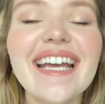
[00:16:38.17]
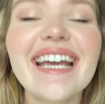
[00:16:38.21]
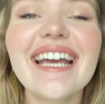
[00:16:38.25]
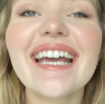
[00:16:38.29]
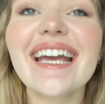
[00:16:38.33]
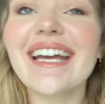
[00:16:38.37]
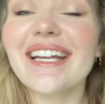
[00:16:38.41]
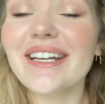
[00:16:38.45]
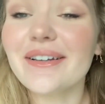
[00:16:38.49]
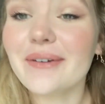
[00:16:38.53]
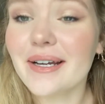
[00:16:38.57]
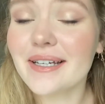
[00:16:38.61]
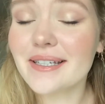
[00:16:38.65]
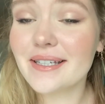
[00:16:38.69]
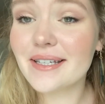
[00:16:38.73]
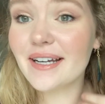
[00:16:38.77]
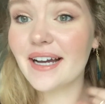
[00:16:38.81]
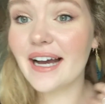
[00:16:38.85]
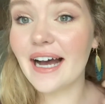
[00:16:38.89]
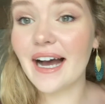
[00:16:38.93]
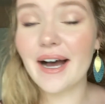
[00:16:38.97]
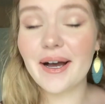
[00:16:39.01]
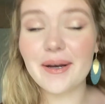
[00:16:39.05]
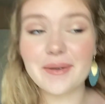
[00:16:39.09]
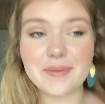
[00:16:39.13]
Anyways,
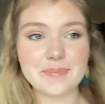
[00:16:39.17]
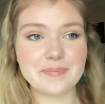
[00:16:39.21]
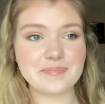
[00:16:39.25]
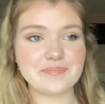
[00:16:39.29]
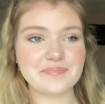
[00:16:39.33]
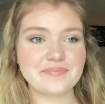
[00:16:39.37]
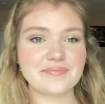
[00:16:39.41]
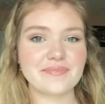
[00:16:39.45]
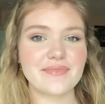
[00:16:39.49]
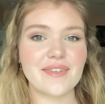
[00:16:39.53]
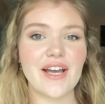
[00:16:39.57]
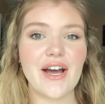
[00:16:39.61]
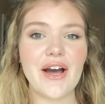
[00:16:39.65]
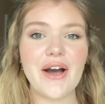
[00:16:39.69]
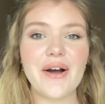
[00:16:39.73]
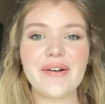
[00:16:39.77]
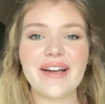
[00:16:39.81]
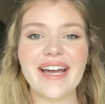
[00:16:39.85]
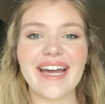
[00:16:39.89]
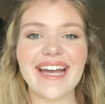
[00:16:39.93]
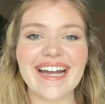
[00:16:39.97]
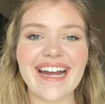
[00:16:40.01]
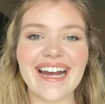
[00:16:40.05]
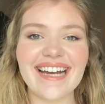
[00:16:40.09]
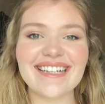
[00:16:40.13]

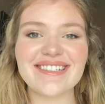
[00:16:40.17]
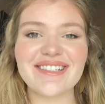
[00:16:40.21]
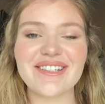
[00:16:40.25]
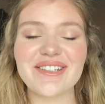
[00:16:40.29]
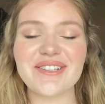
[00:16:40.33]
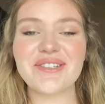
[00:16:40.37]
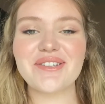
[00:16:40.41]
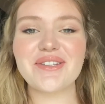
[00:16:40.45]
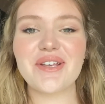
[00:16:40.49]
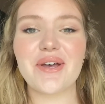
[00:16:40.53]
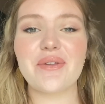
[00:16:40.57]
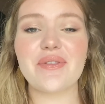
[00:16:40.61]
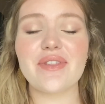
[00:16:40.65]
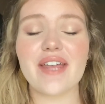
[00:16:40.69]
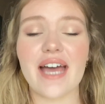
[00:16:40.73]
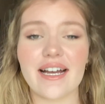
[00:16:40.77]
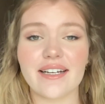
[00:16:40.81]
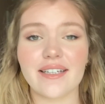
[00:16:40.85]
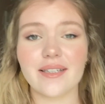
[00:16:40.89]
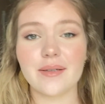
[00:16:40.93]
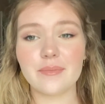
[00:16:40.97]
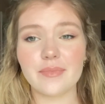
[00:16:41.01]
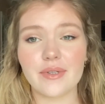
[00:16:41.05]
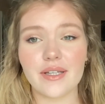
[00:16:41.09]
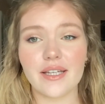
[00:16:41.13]
okay guys, so that
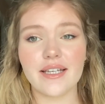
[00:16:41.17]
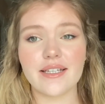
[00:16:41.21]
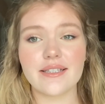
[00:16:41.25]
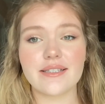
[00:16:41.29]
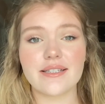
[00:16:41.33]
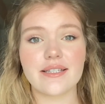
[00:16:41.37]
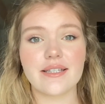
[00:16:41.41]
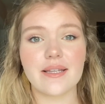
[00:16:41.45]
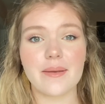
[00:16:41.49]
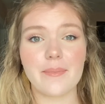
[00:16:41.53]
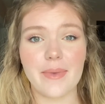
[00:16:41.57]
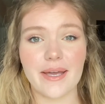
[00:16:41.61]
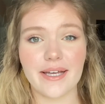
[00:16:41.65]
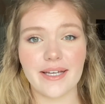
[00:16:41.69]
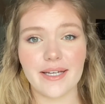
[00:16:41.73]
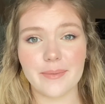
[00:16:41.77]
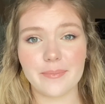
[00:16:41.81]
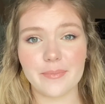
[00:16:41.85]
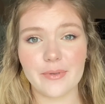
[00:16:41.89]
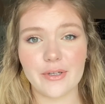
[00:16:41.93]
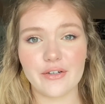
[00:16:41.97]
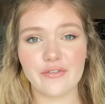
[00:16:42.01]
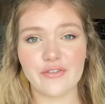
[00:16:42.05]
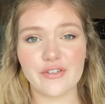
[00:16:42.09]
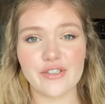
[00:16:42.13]
completes the makeup
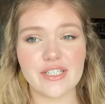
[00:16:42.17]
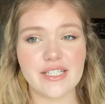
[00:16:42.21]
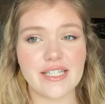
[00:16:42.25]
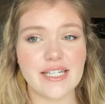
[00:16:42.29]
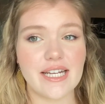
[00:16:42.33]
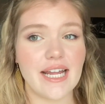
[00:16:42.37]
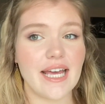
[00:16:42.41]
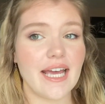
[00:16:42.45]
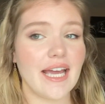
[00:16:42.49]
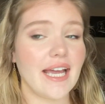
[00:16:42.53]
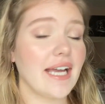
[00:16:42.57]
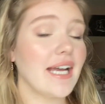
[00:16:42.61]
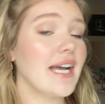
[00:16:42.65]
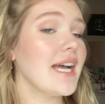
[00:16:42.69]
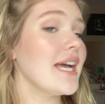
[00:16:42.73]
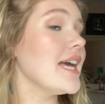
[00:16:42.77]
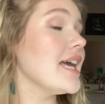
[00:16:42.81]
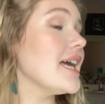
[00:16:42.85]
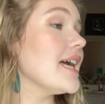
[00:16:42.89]
look for today.